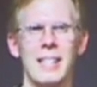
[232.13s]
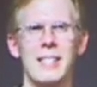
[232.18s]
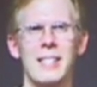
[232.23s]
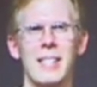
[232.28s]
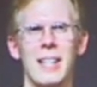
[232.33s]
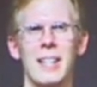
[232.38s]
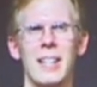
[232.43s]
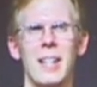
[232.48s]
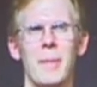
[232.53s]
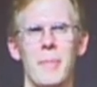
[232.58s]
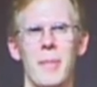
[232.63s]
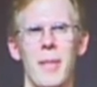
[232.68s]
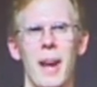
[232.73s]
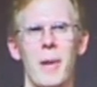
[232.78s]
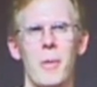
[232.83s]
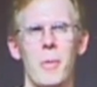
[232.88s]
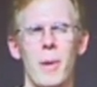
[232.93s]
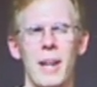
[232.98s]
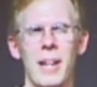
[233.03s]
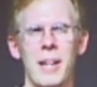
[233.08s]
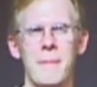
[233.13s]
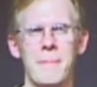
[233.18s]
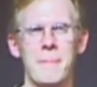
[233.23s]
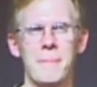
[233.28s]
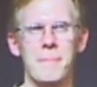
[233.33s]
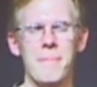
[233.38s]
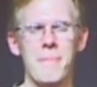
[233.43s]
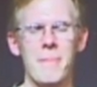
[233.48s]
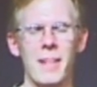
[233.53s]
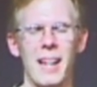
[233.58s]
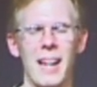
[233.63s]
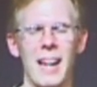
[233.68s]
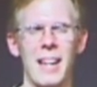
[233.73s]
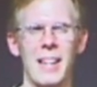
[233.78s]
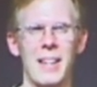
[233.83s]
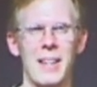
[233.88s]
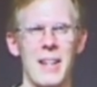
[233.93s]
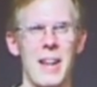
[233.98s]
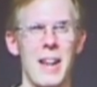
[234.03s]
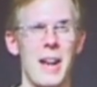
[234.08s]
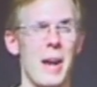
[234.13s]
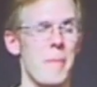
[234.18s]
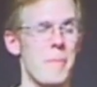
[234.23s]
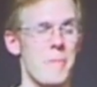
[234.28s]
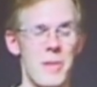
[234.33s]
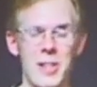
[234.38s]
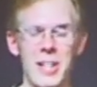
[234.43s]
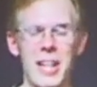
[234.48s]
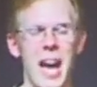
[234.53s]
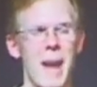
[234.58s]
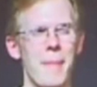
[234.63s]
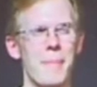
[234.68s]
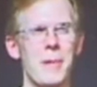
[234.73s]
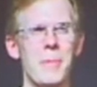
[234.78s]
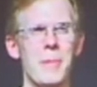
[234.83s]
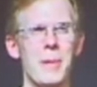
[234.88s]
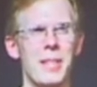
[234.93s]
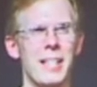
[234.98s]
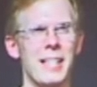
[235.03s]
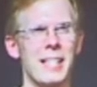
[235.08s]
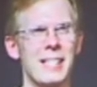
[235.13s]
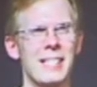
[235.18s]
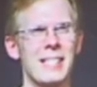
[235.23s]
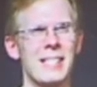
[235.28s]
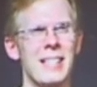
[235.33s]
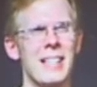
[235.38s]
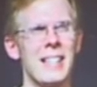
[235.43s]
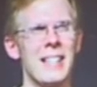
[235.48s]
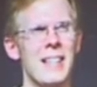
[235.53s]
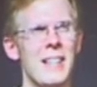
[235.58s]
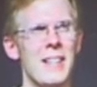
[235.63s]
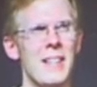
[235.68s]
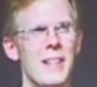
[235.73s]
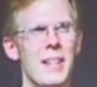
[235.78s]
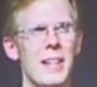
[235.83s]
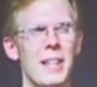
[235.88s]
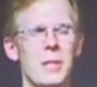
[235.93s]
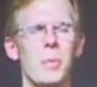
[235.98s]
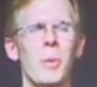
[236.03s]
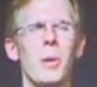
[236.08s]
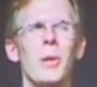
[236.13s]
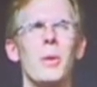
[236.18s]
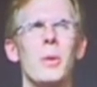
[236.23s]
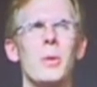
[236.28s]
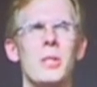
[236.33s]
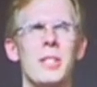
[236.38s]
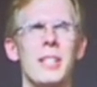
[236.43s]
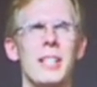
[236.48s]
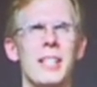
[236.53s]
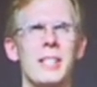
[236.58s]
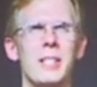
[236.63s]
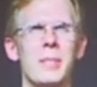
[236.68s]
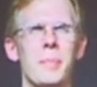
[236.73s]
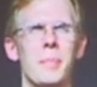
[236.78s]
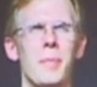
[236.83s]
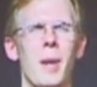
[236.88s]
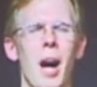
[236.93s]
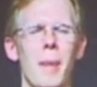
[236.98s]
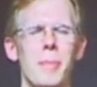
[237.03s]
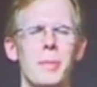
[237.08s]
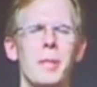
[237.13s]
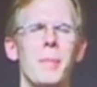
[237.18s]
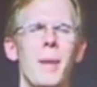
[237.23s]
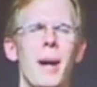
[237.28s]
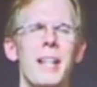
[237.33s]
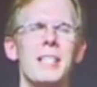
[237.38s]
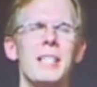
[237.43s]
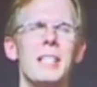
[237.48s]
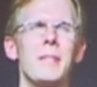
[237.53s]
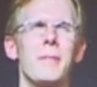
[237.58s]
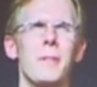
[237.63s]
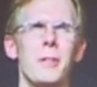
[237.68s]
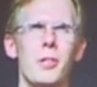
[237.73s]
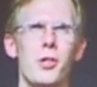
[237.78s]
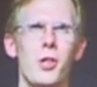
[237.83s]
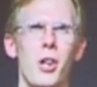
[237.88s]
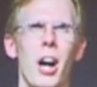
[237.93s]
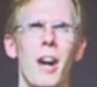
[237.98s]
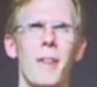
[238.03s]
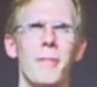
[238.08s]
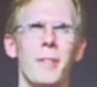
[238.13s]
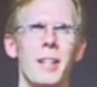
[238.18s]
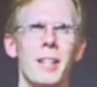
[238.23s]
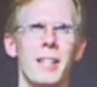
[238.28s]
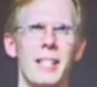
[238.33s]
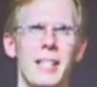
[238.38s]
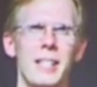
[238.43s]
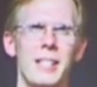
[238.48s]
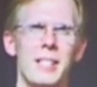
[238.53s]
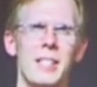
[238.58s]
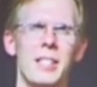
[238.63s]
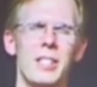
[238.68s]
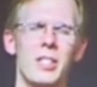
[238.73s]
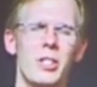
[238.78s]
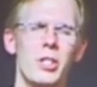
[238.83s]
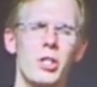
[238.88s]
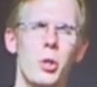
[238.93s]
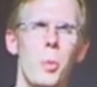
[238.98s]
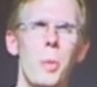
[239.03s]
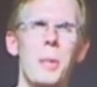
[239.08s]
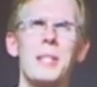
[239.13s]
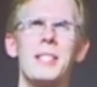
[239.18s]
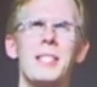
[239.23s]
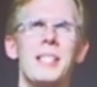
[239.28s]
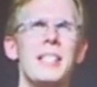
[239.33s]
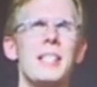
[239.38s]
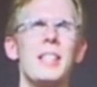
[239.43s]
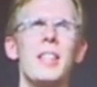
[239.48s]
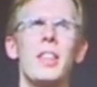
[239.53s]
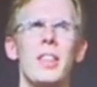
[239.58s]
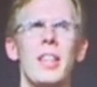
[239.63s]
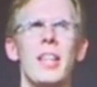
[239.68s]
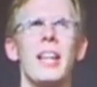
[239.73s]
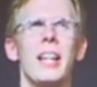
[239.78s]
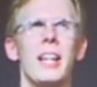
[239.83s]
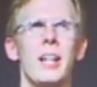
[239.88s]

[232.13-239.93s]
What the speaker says: It's that way. And I'm really happy with it. It's one of those things, optimizing for Java is this twisted thing